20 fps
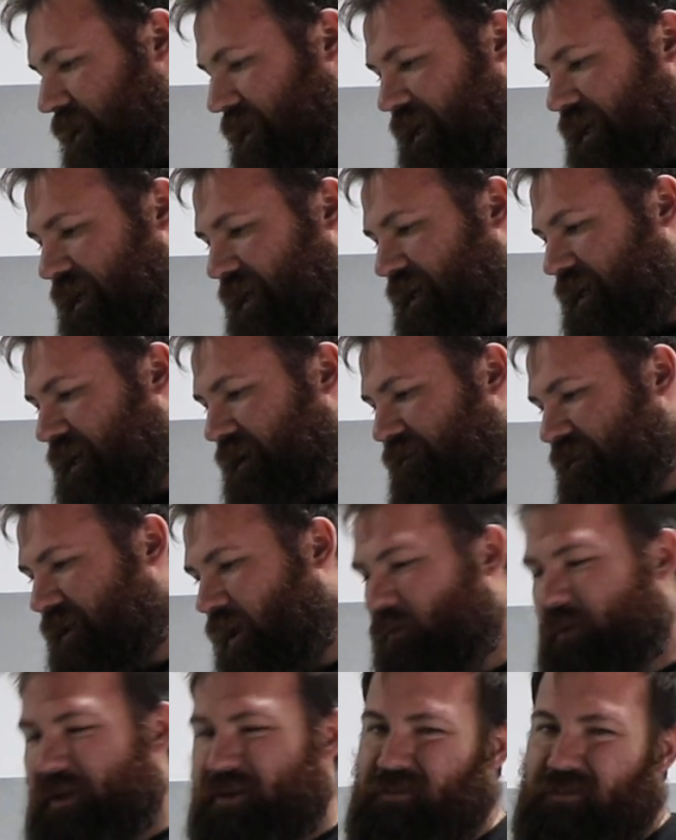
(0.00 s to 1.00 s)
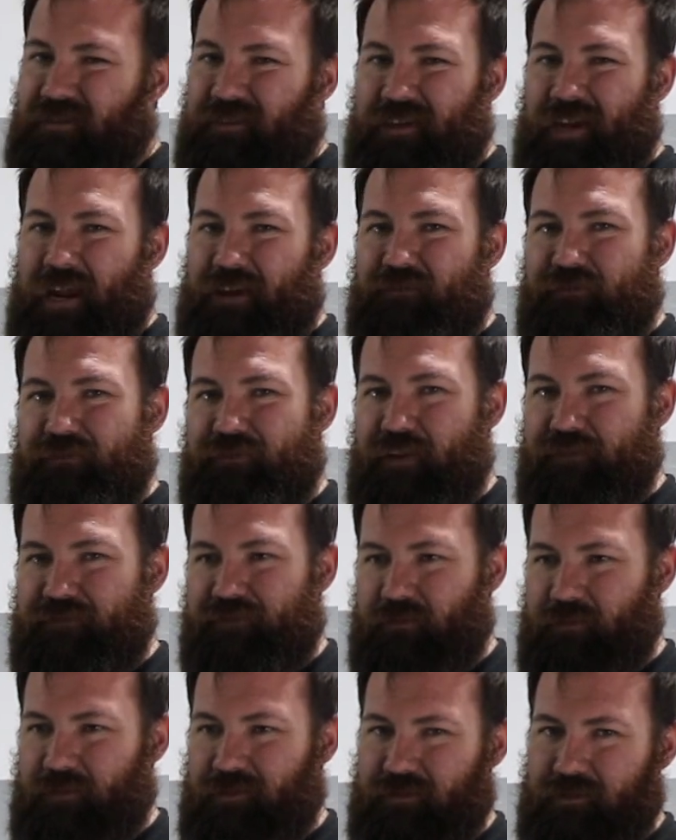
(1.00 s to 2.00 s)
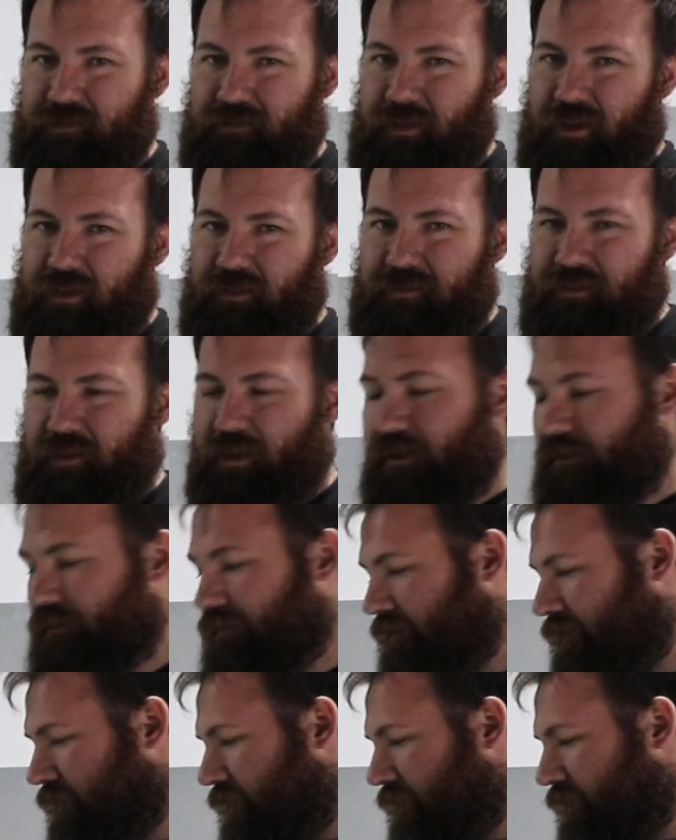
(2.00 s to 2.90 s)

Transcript: The old engine did have a fair few issues though, so